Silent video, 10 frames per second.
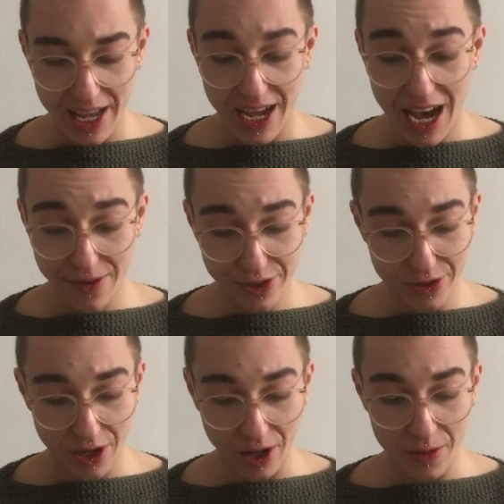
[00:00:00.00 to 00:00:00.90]
After
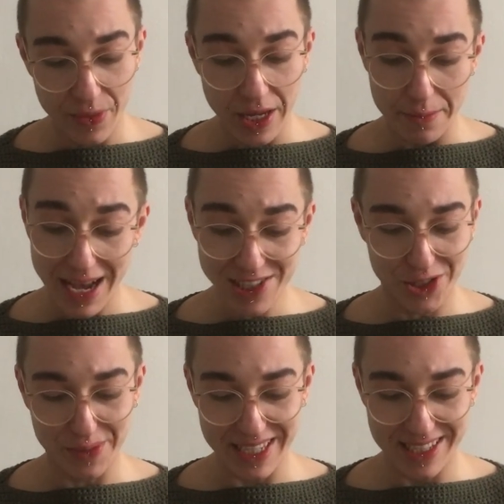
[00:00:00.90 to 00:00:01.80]
all,
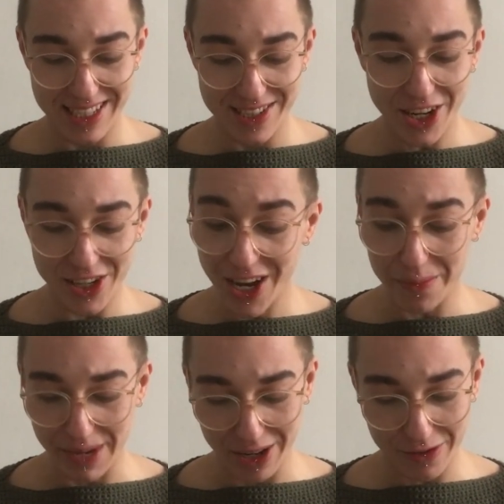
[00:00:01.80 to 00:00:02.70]
masterpieces are not
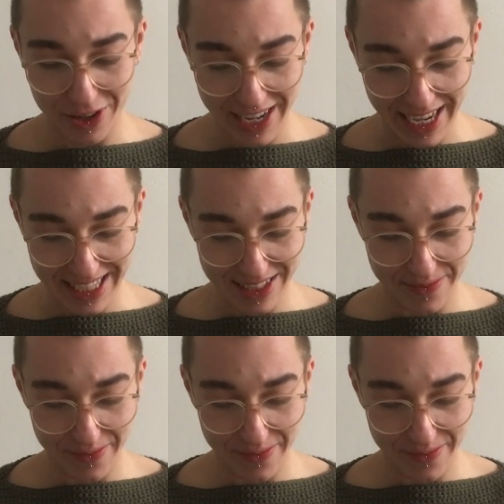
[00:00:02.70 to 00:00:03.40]
made overnight.